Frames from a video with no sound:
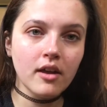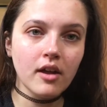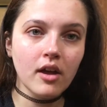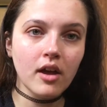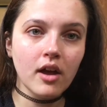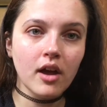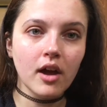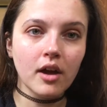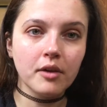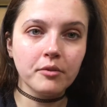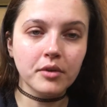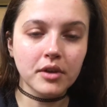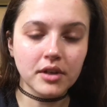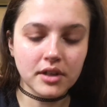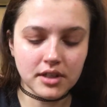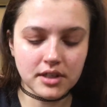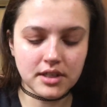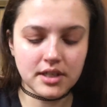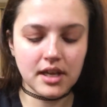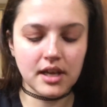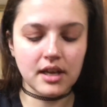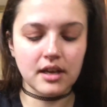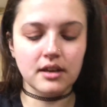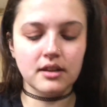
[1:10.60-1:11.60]
I'm going to
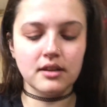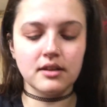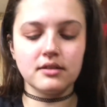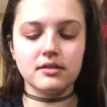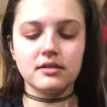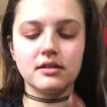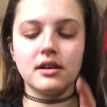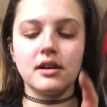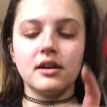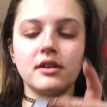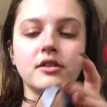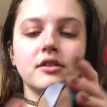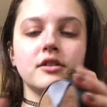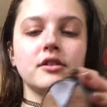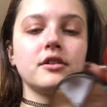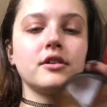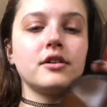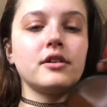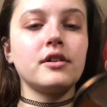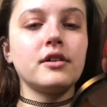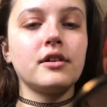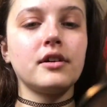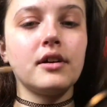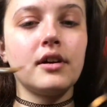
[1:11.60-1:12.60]
take this
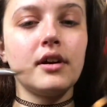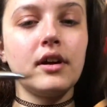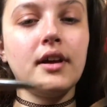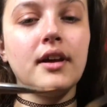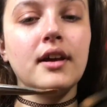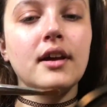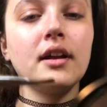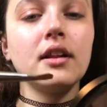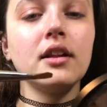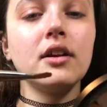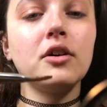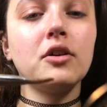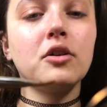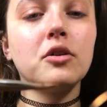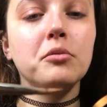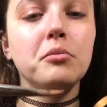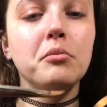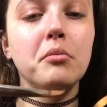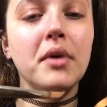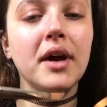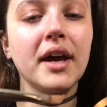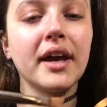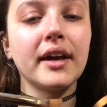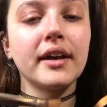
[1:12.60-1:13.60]
color yellow
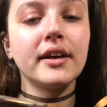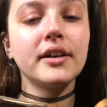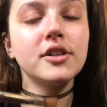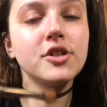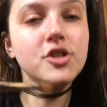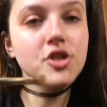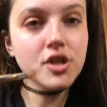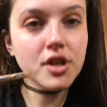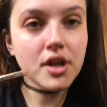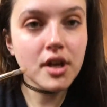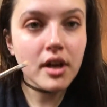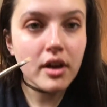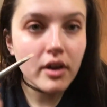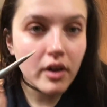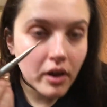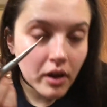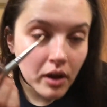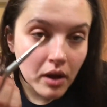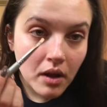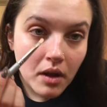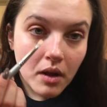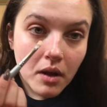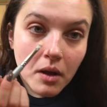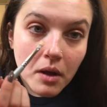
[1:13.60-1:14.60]
beige
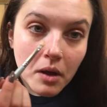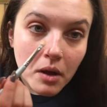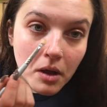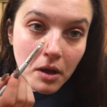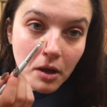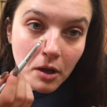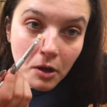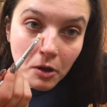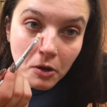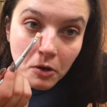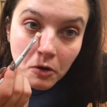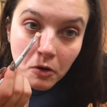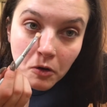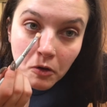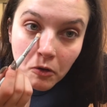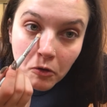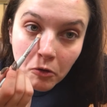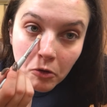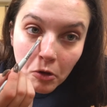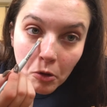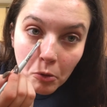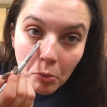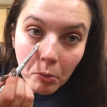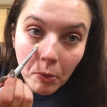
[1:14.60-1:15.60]
and
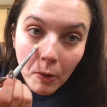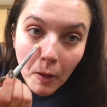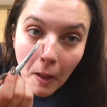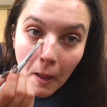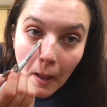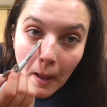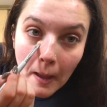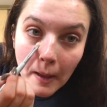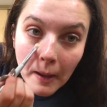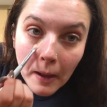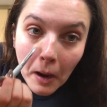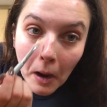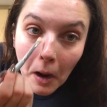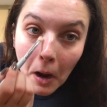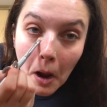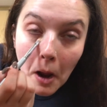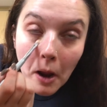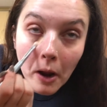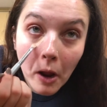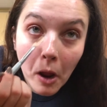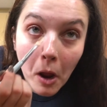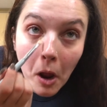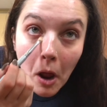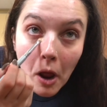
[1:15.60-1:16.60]
just apply it
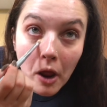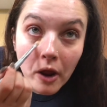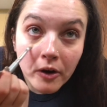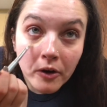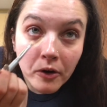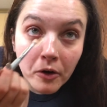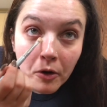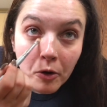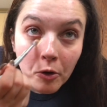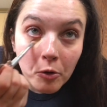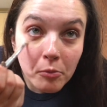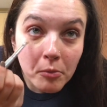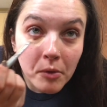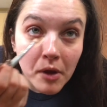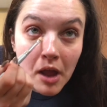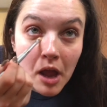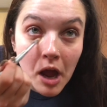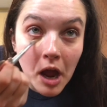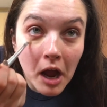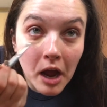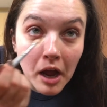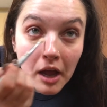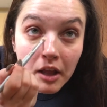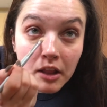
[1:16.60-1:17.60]
under my
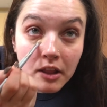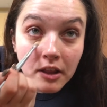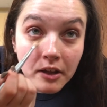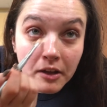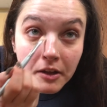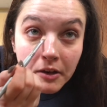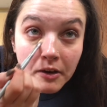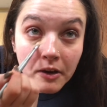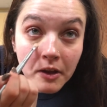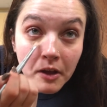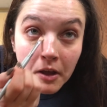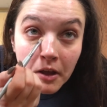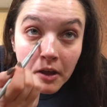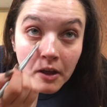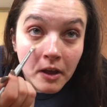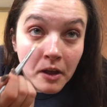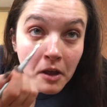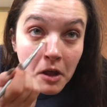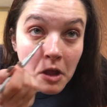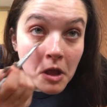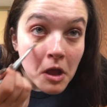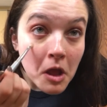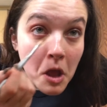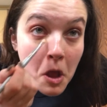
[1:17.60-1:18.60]
eyelid
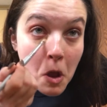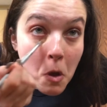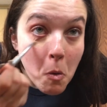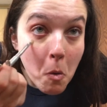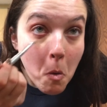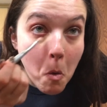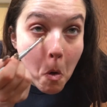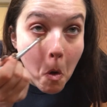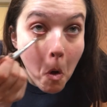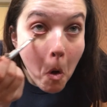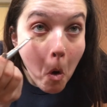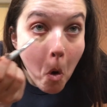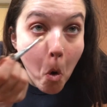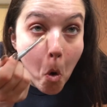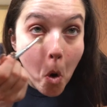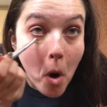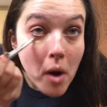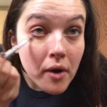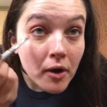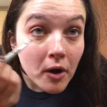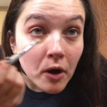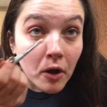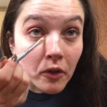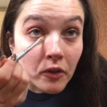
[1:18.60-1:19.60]

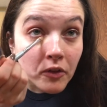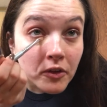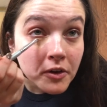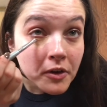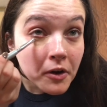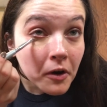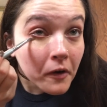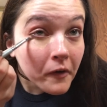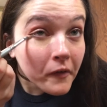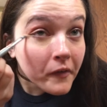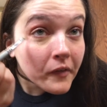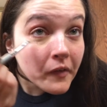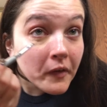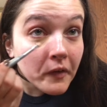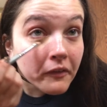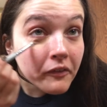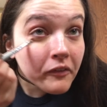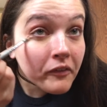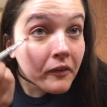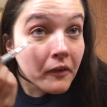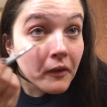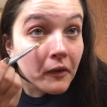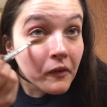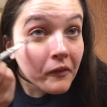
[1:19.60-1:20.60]
where all the darkness
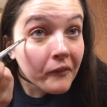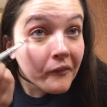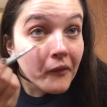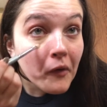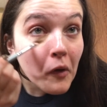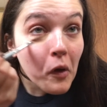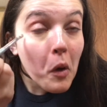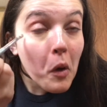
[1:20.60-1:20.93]
is.